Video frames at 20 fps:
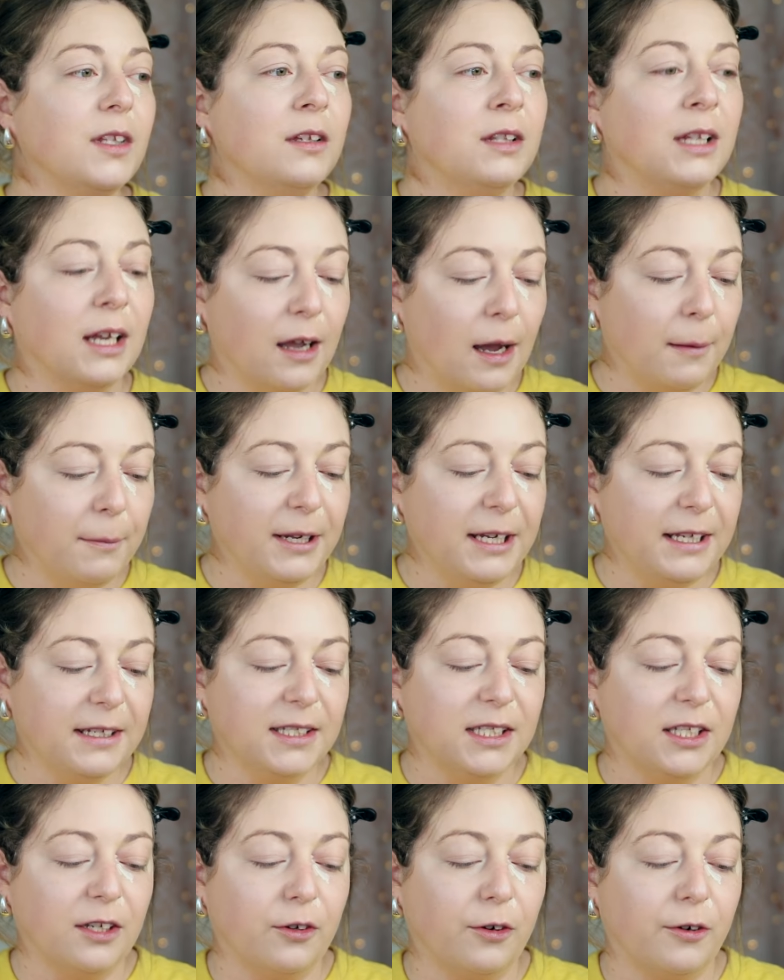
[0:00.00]
The company
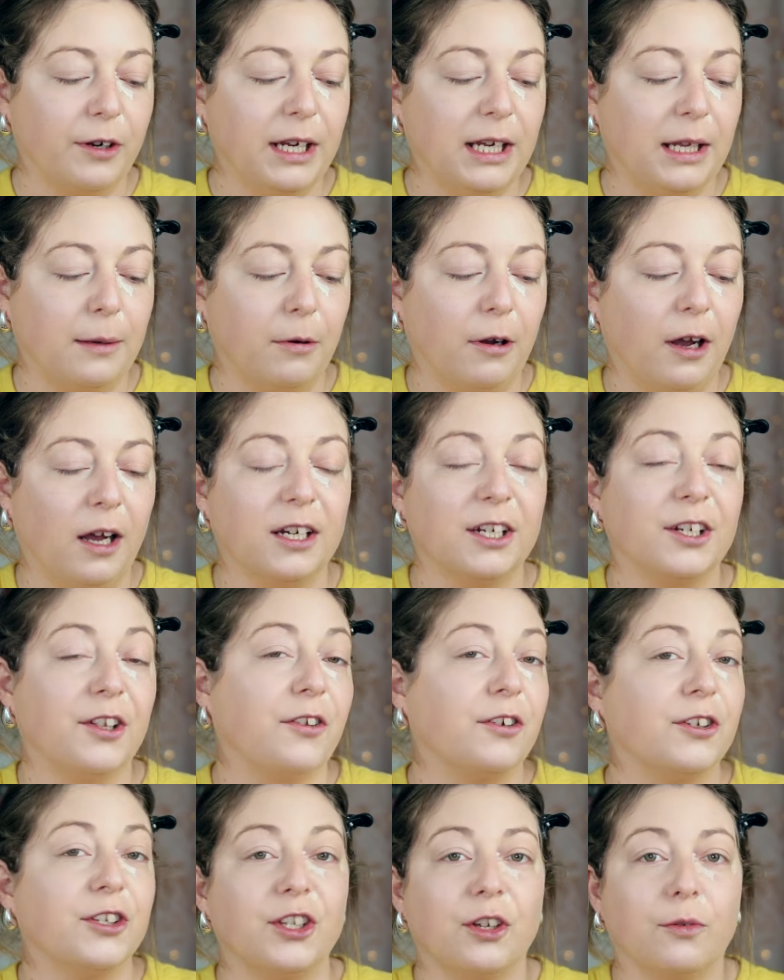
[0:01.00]
is still creating product,
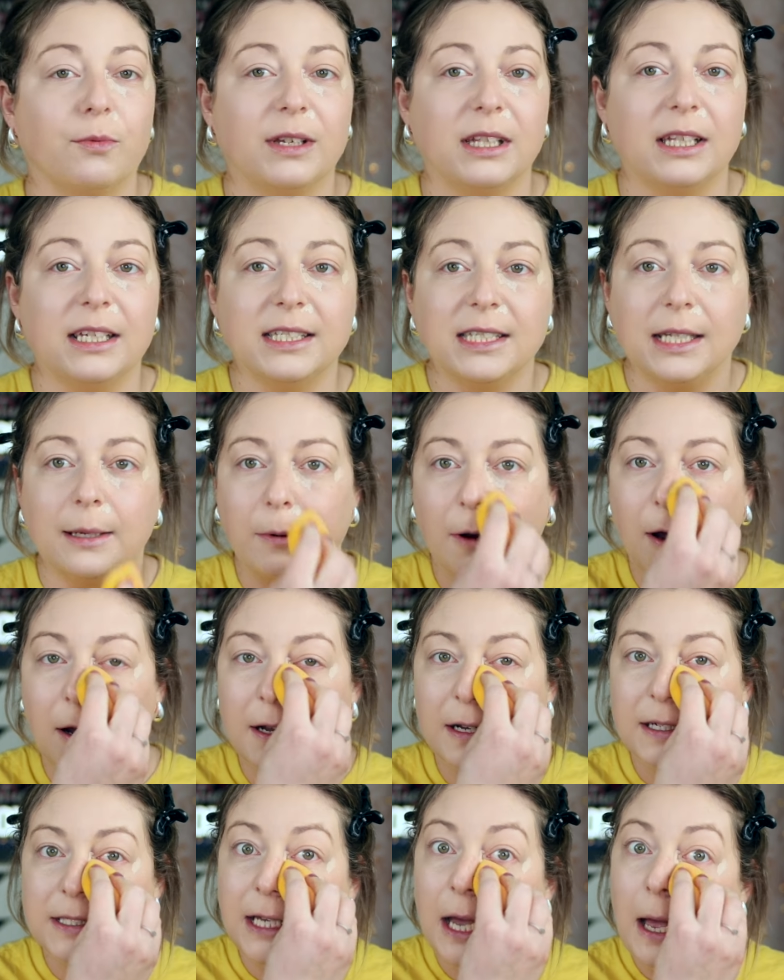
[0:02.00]
they're still releasing
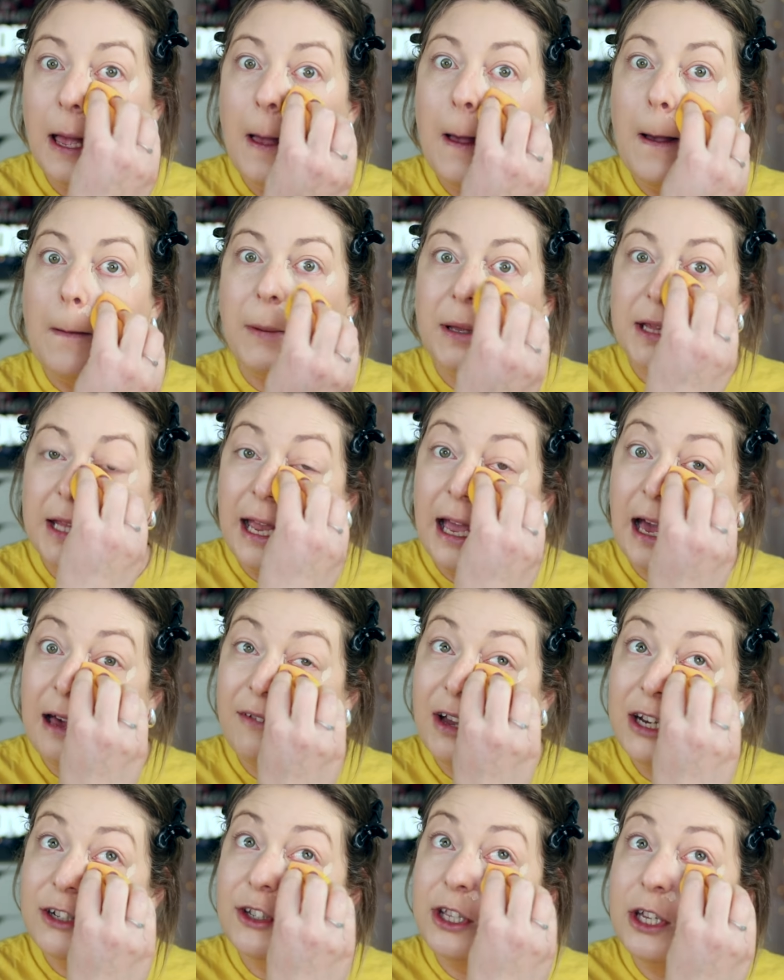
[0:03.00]
product, but they have
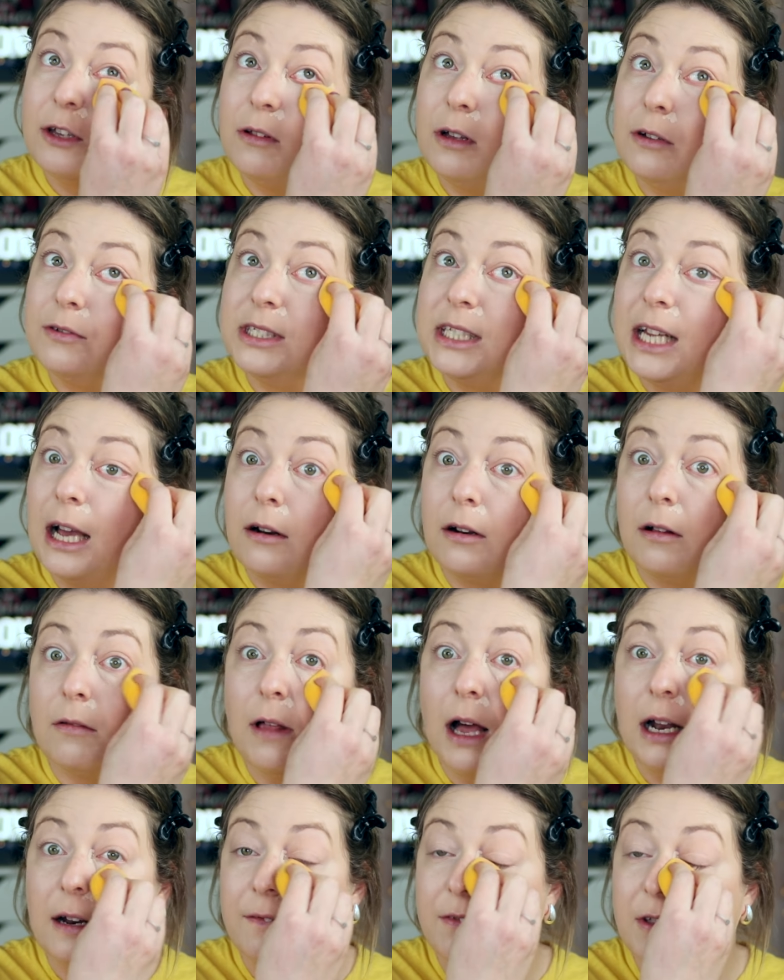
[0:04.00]
actually closed down a
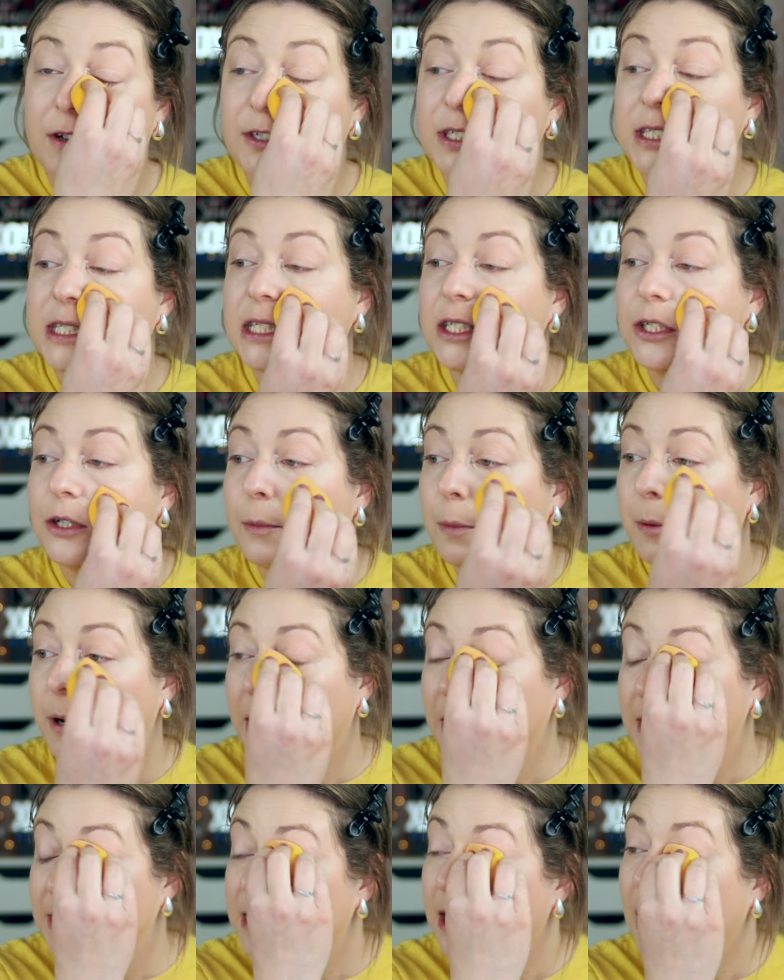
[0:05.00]
lot of their sister
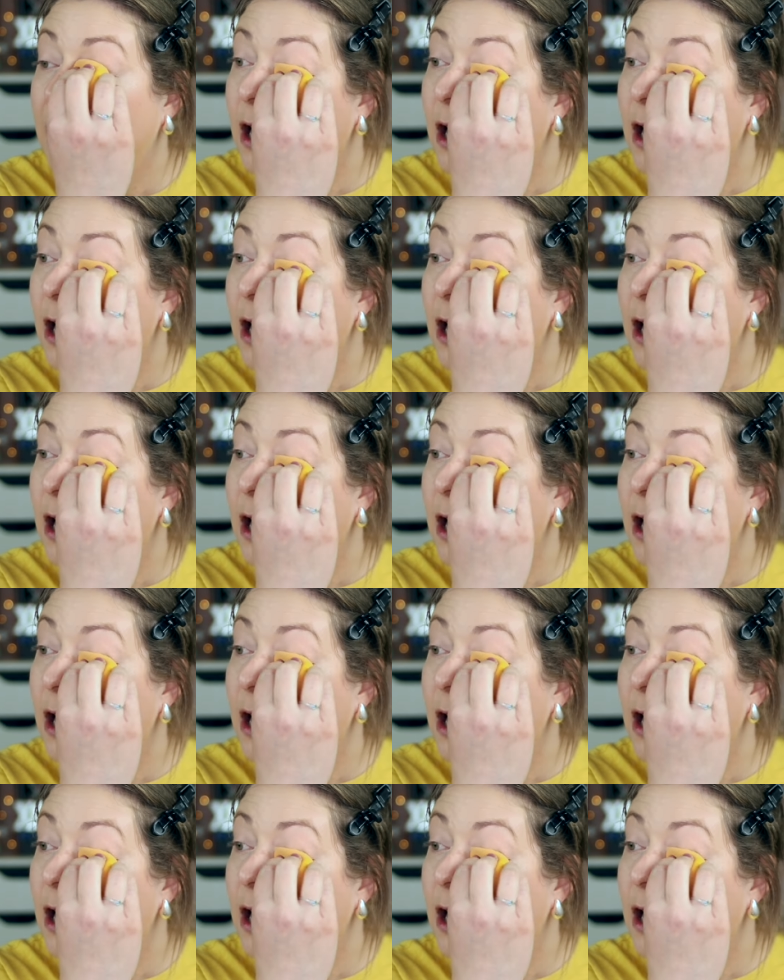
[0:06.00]
brands,